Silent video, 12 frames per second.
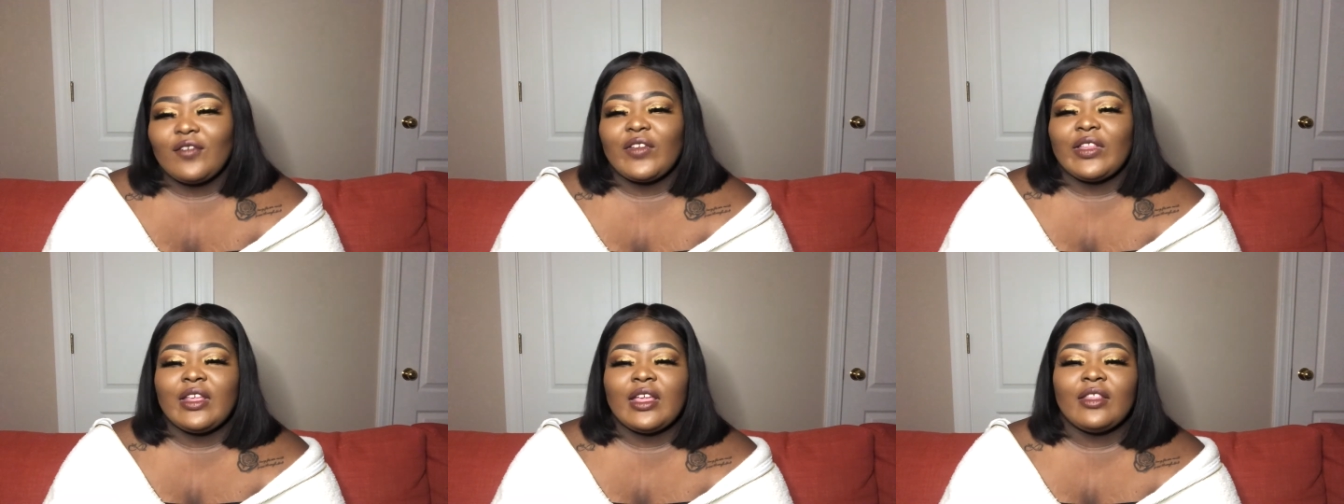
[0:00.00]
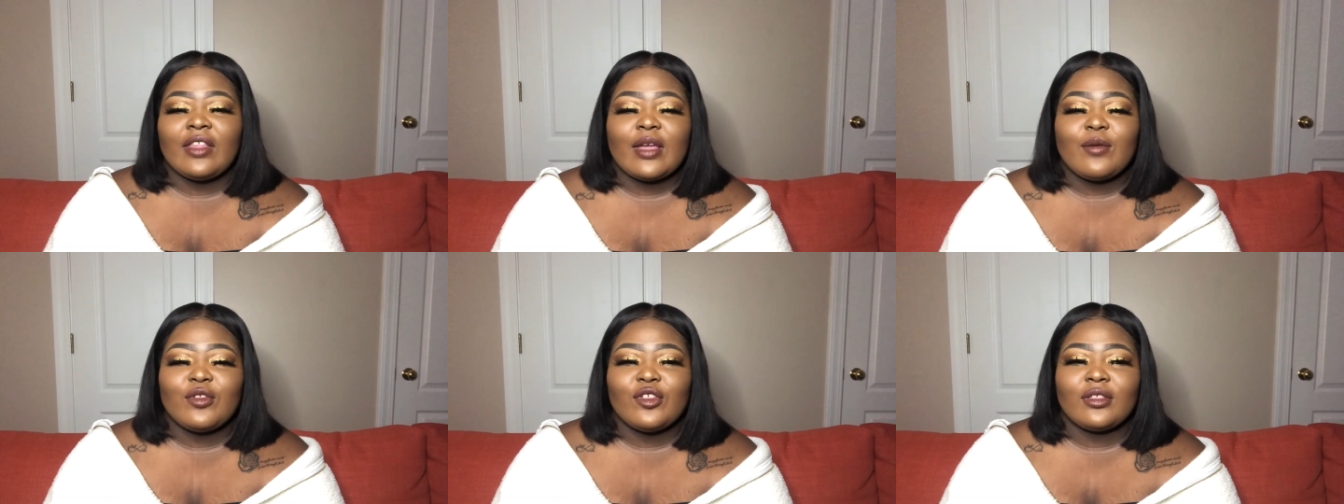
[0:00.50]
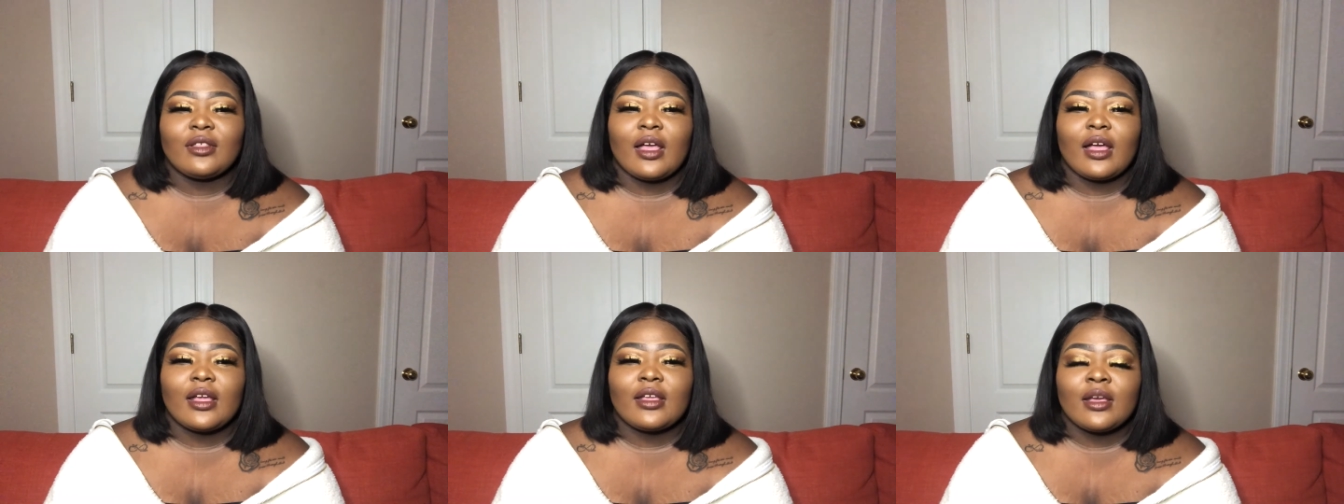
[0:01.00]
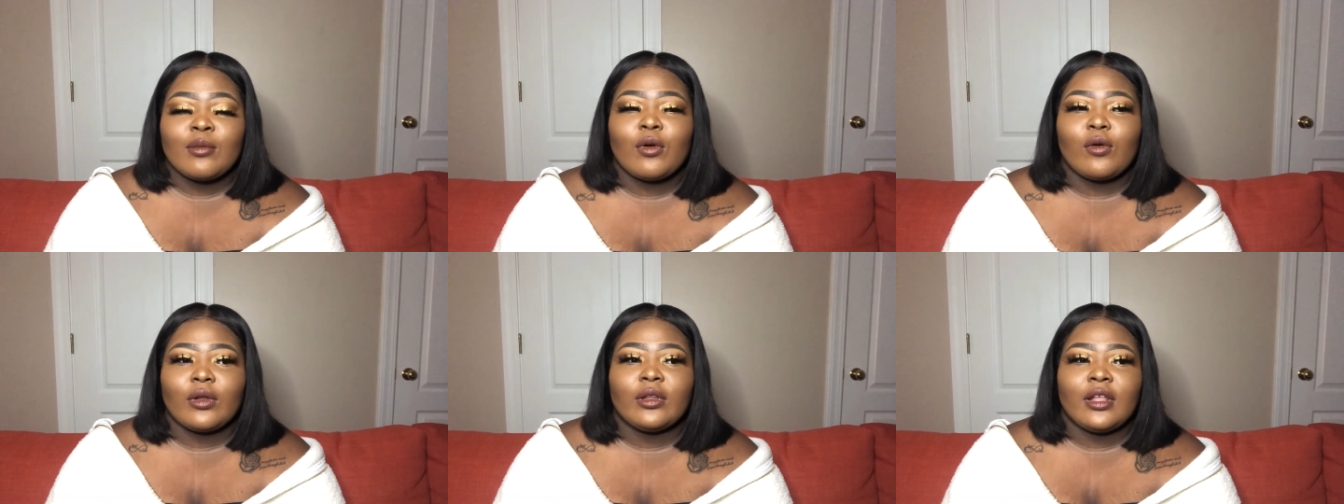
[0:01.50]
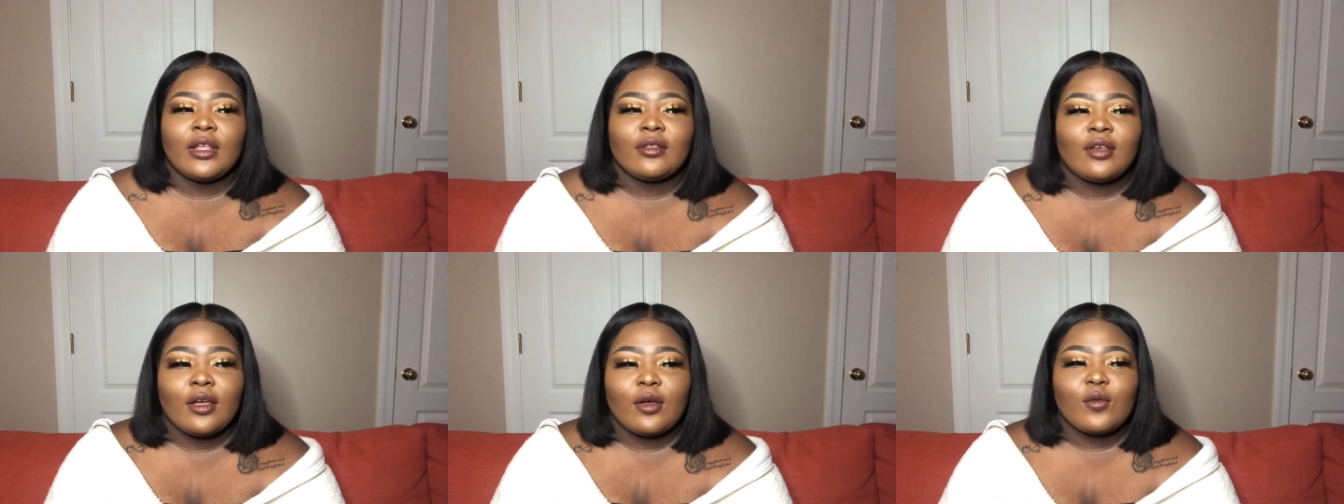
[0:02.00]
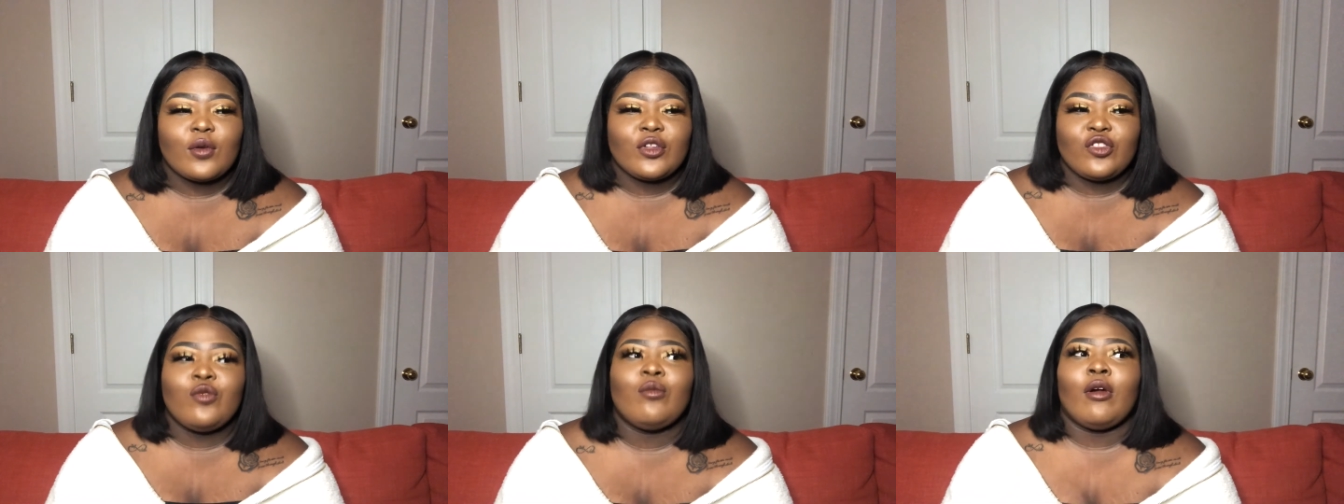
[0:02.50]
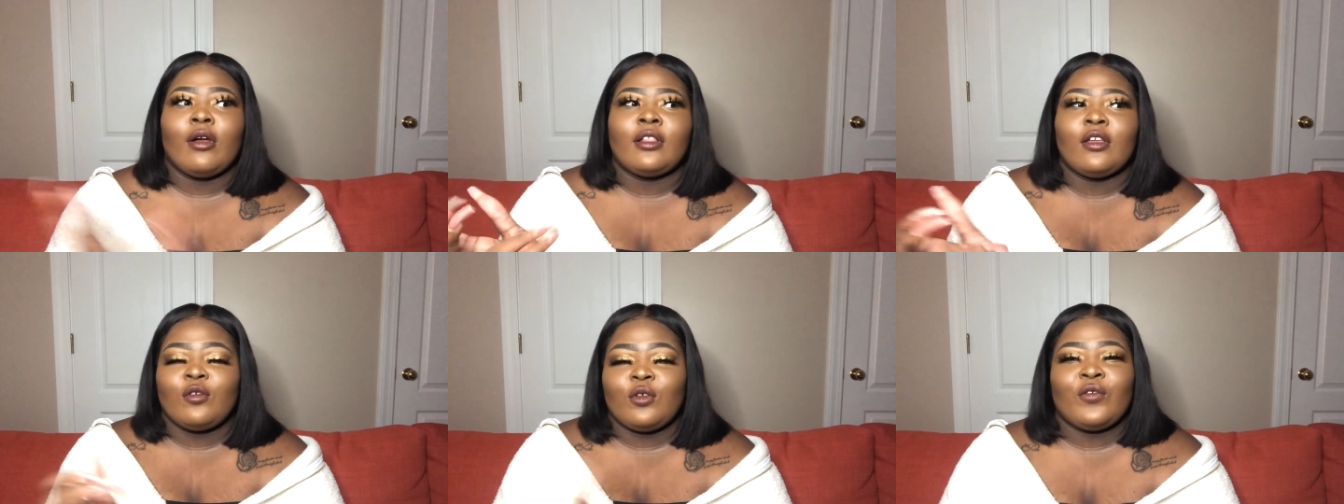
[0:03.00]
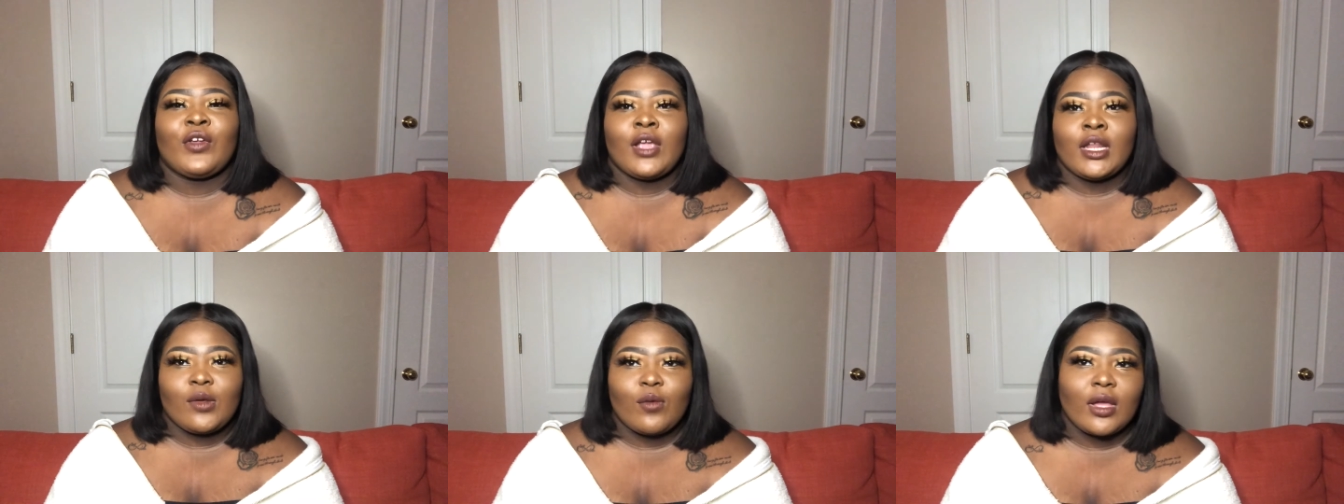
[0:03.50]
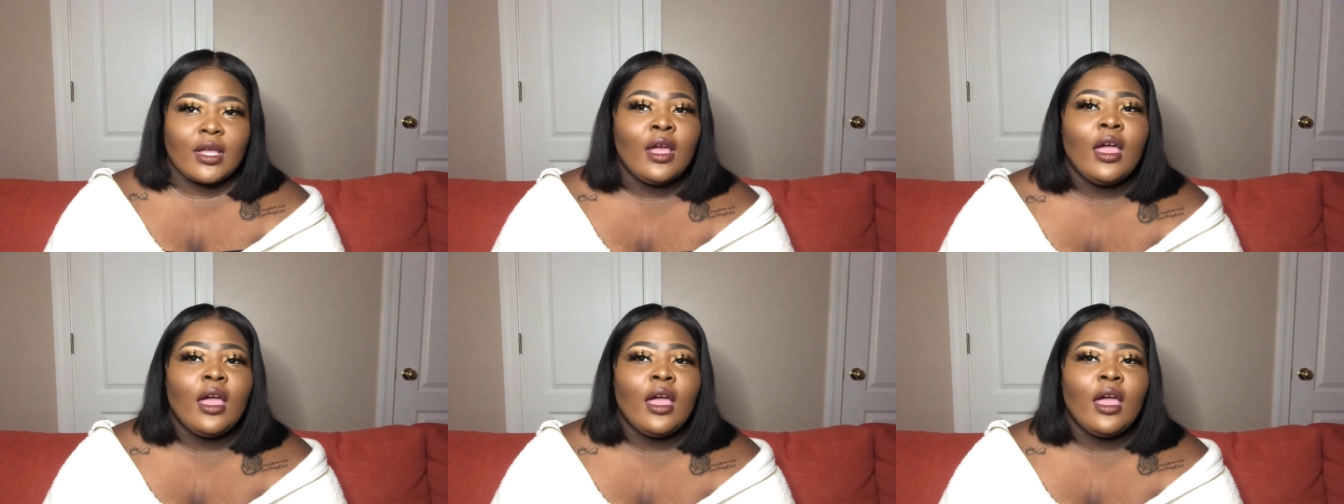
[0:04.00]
And then they was just like, come on, let's go, because you brought clothes over here anyway.